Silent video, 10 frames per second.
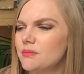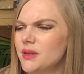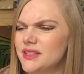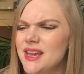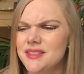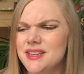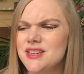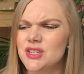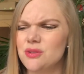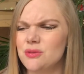But yeah, the
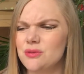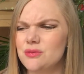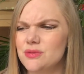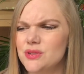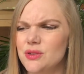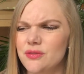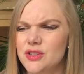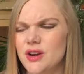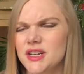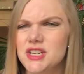initial sort of
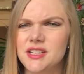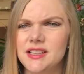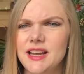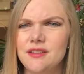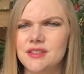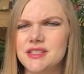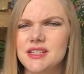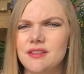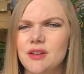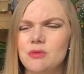attraction and love and
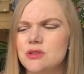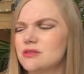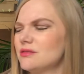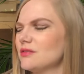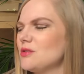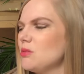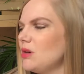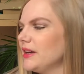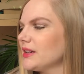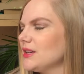stuff, I wasn't
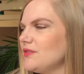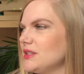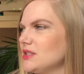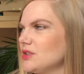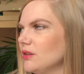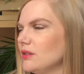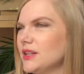quite convinced on.